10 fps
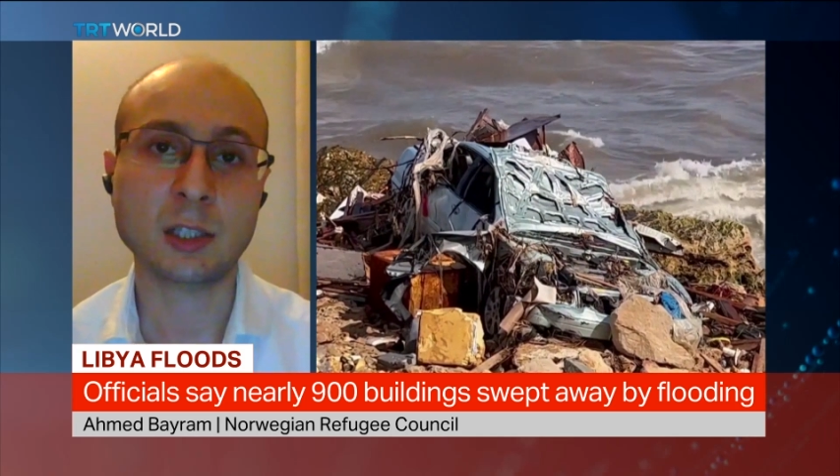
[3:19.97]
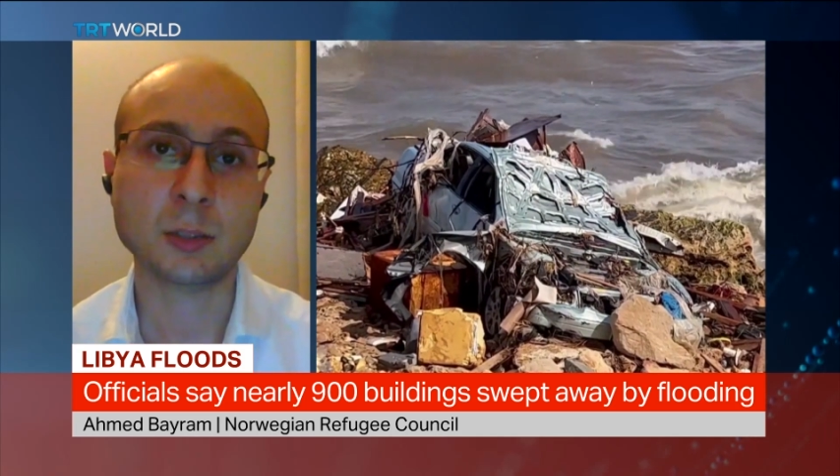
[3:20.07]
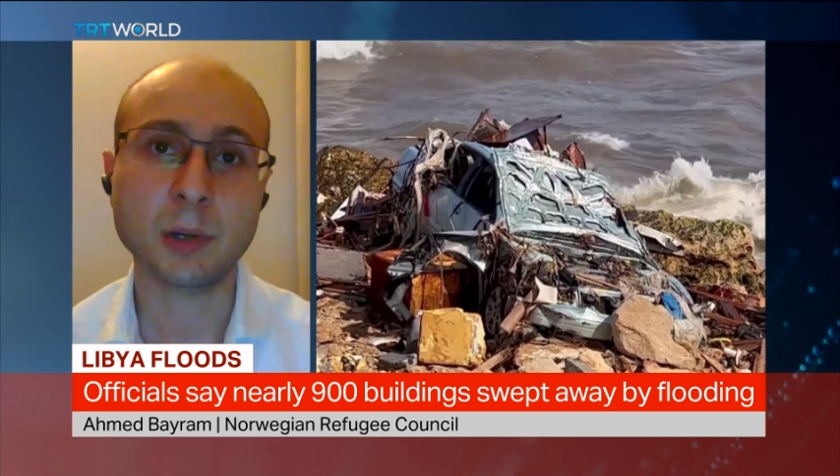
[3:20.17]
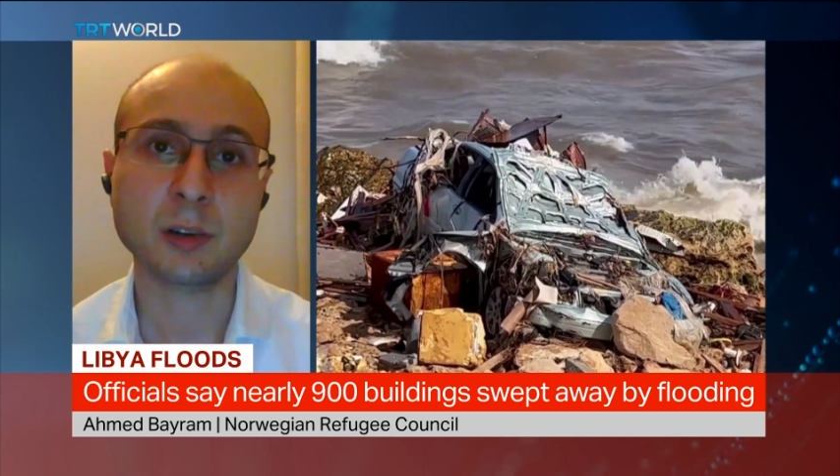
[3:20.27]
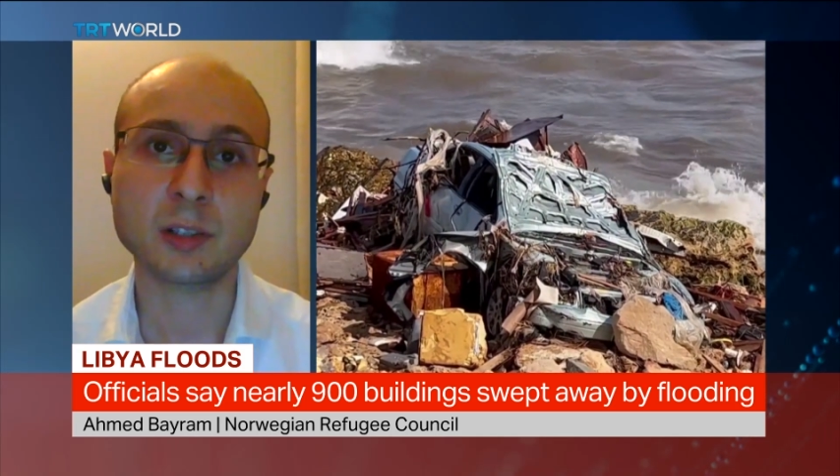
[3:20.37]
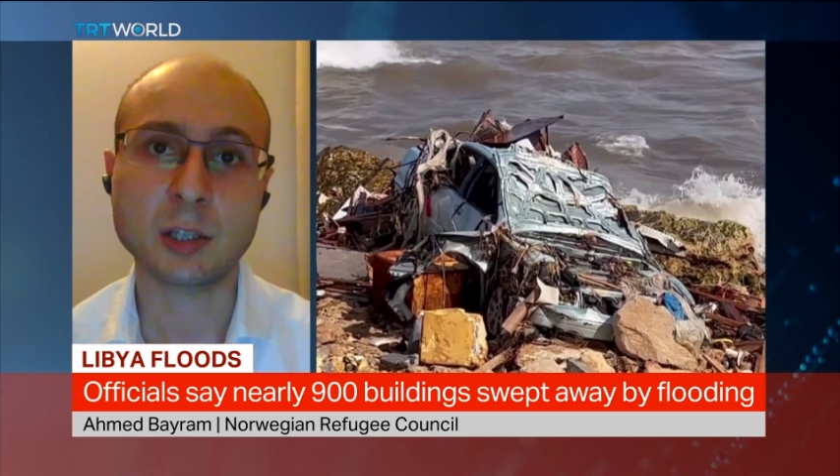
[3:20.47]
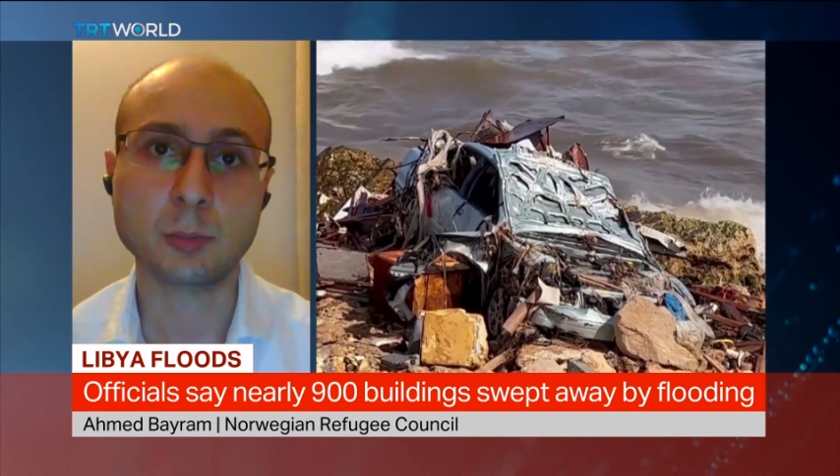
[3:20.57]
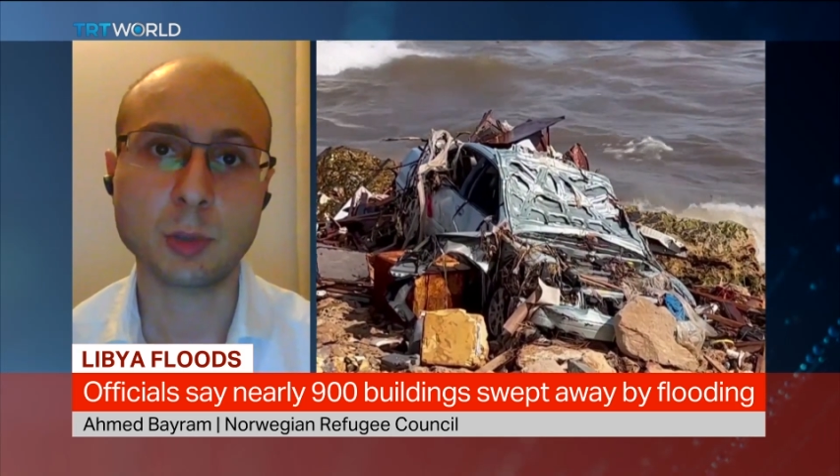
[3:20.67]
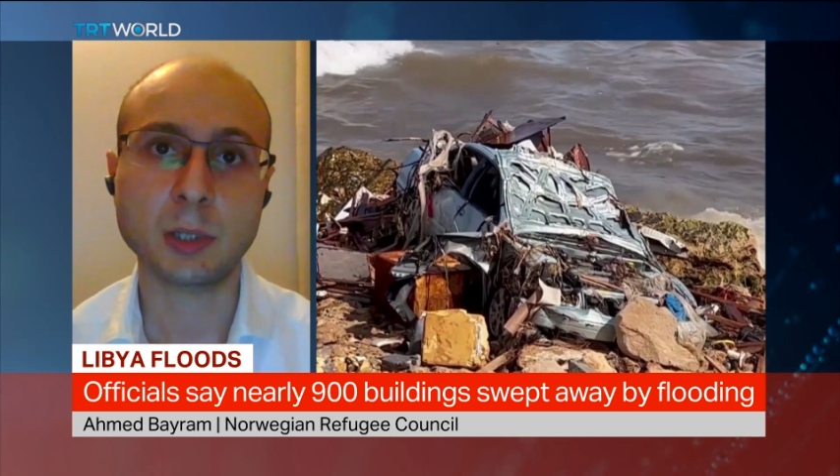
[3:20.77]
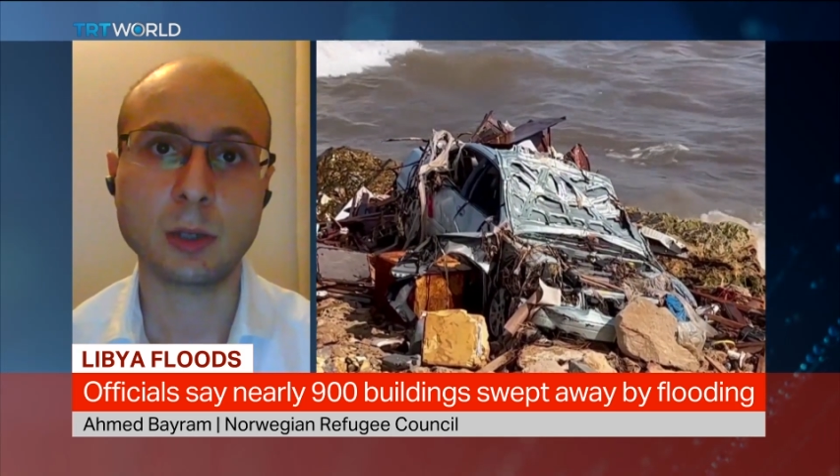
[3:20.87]

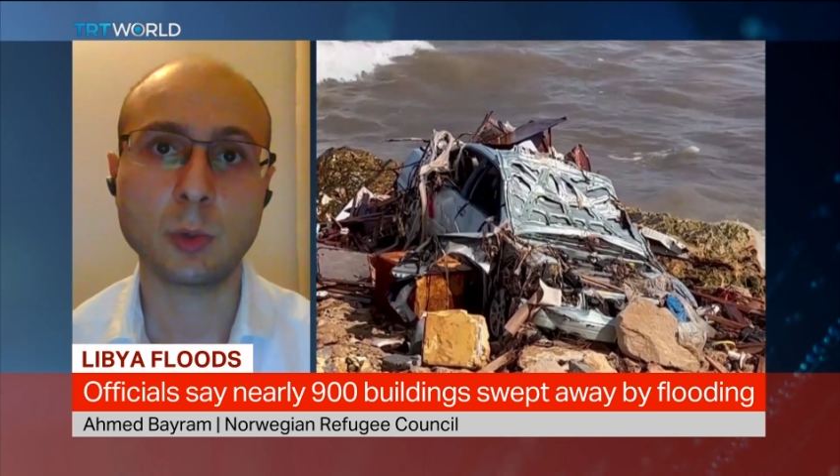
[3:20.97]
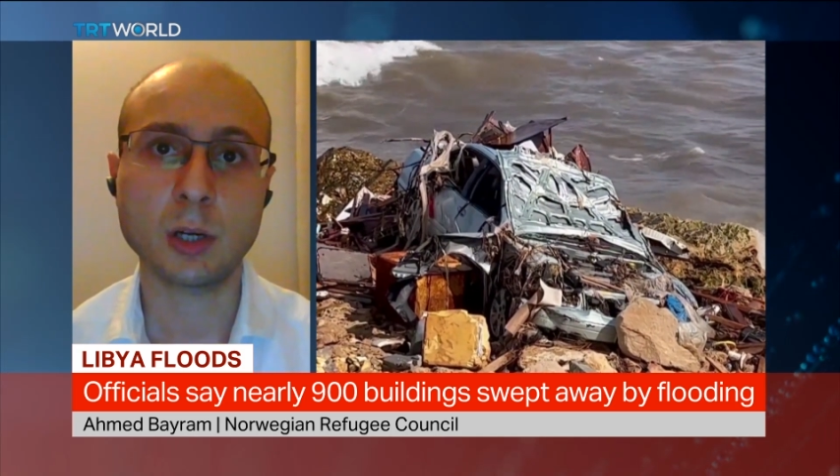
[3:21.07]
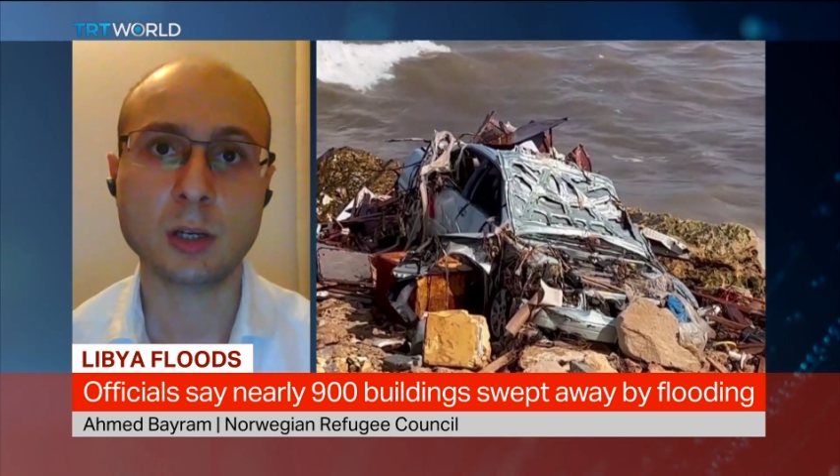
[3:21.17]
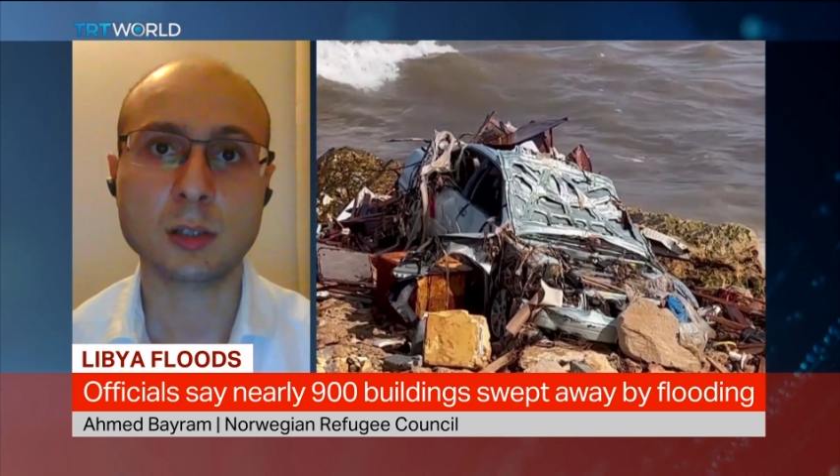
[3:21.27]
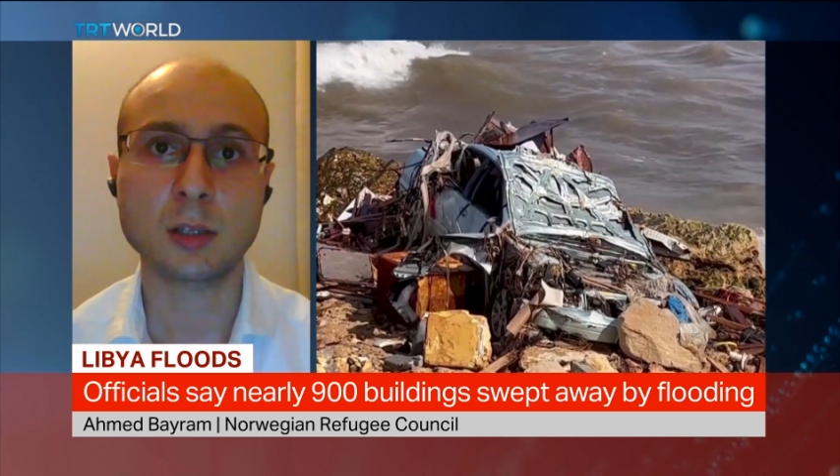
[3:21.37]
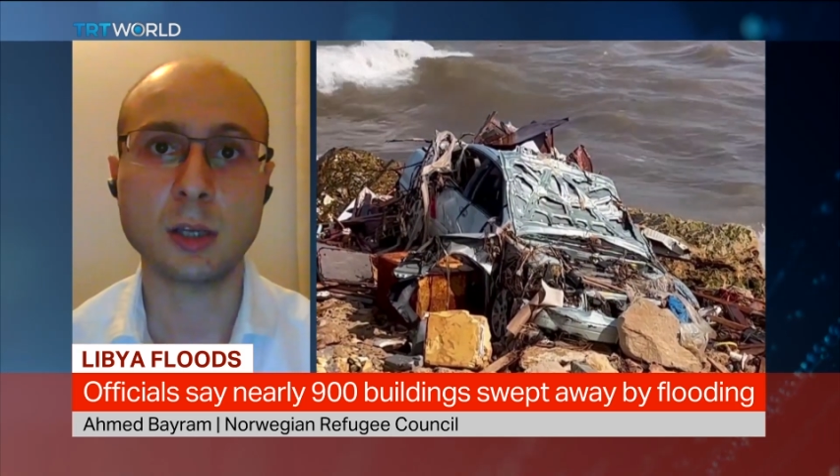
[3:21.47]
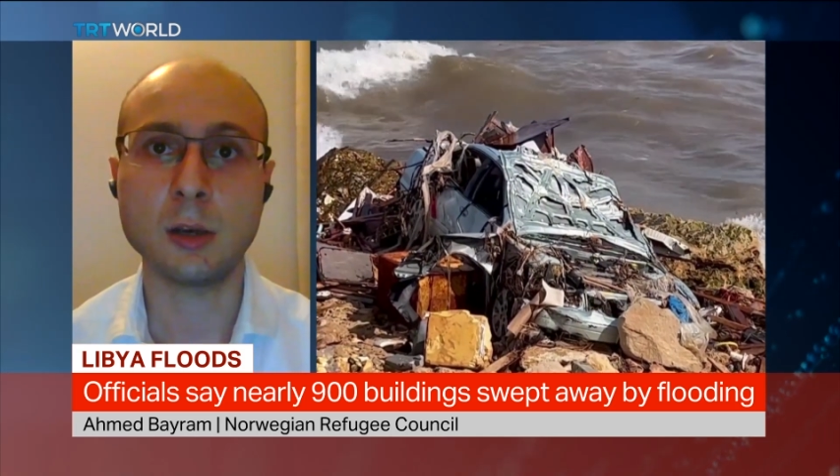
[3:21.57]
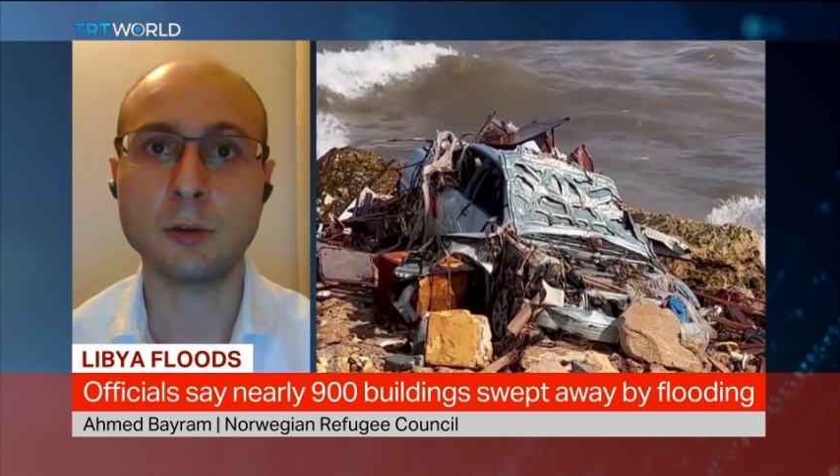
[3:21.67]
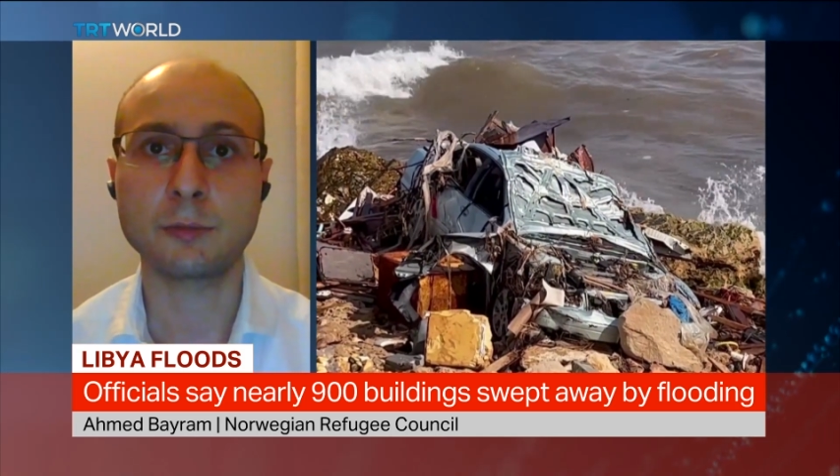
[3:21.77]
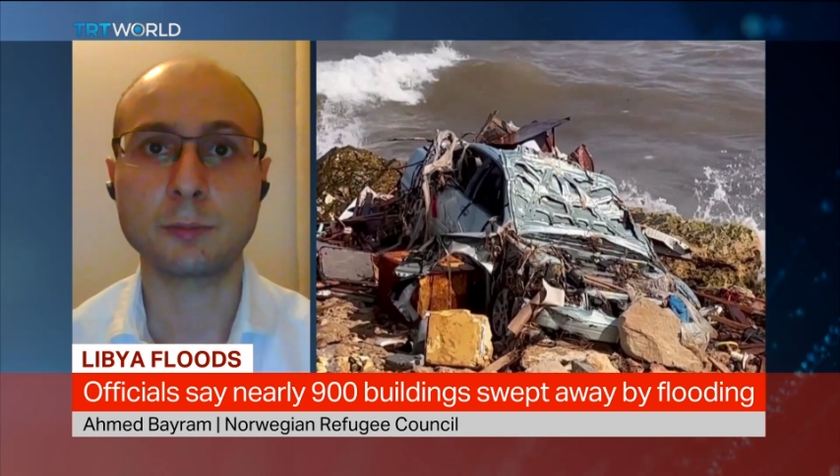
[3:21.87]
experiencing probably the worst
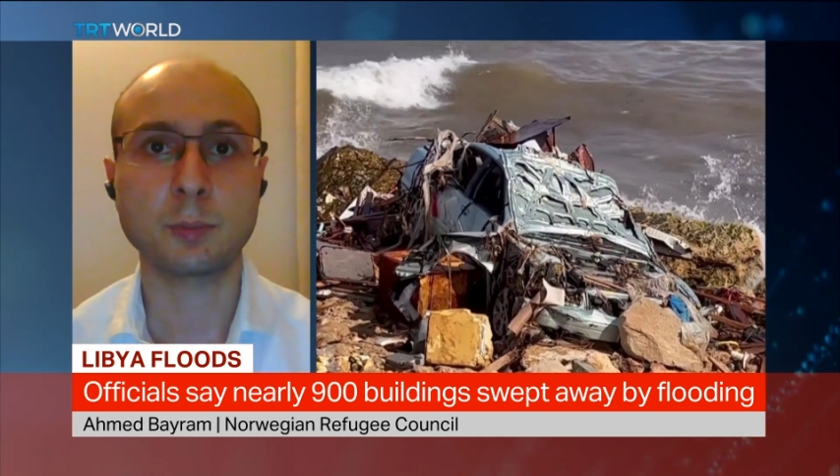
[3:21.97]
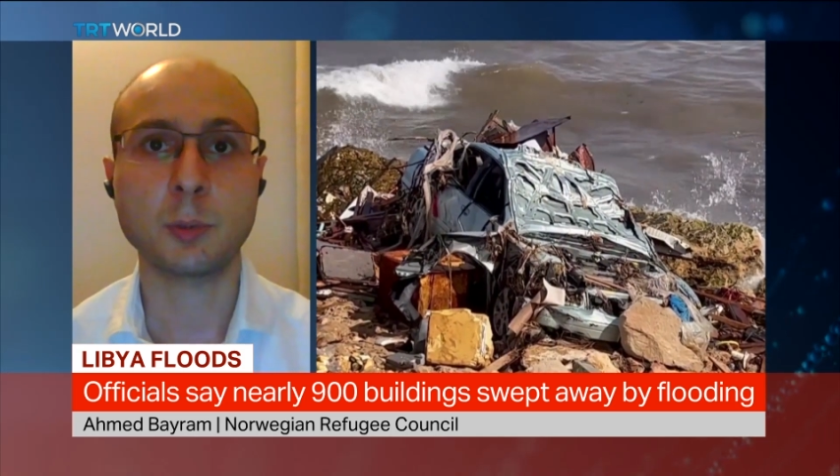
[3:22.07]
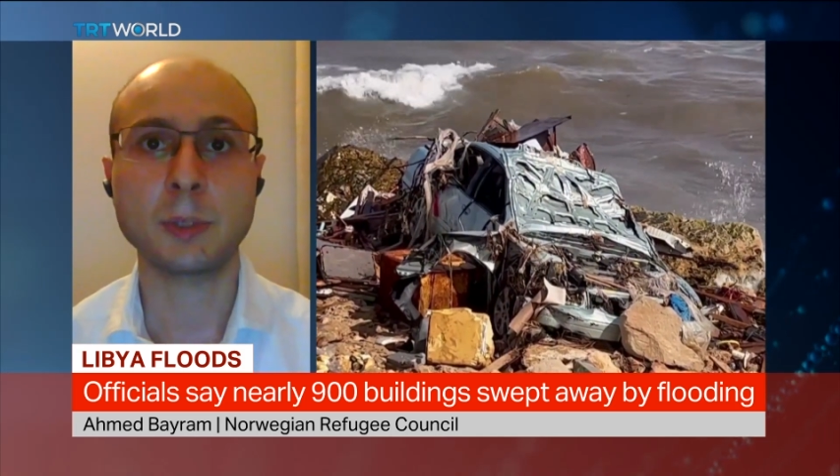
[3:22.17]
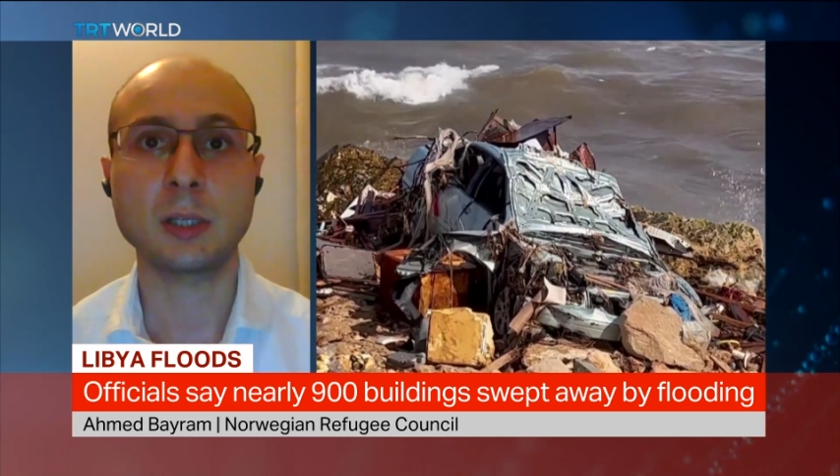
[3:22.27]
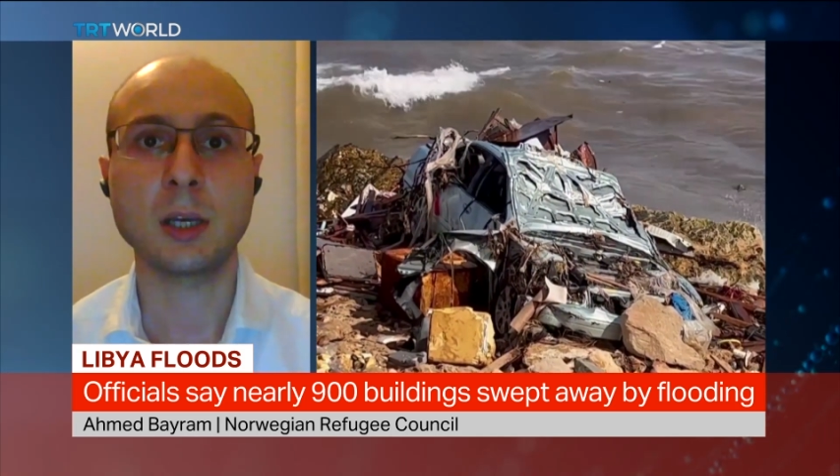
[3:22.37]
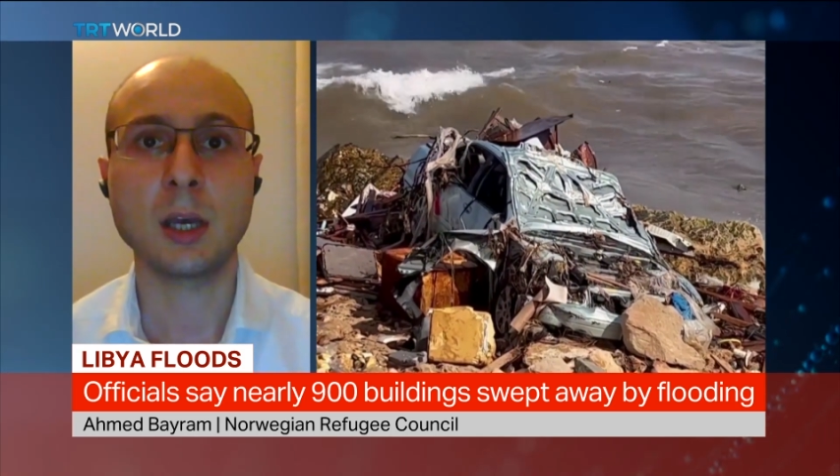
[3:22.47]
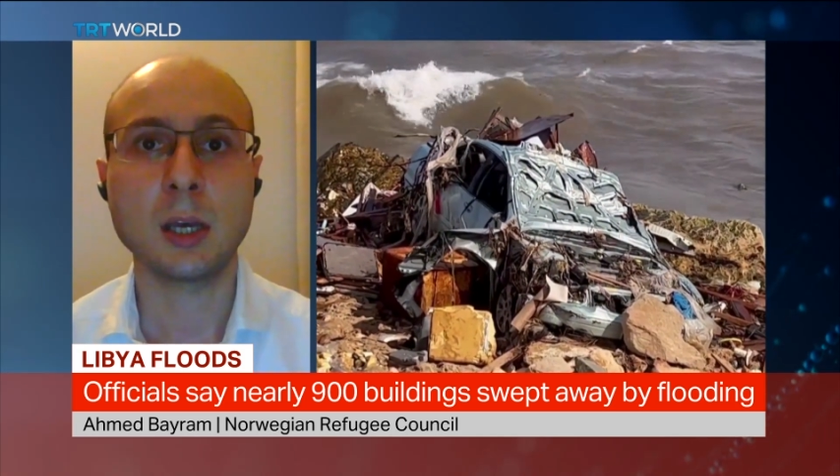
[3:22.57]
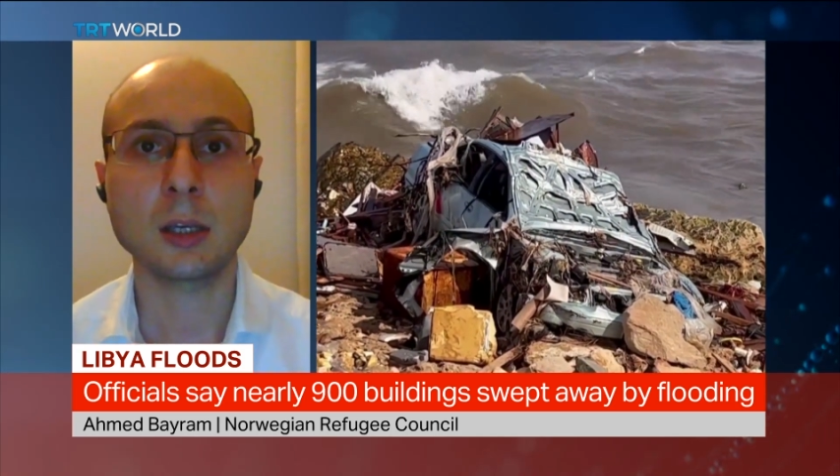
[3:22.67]
of probably,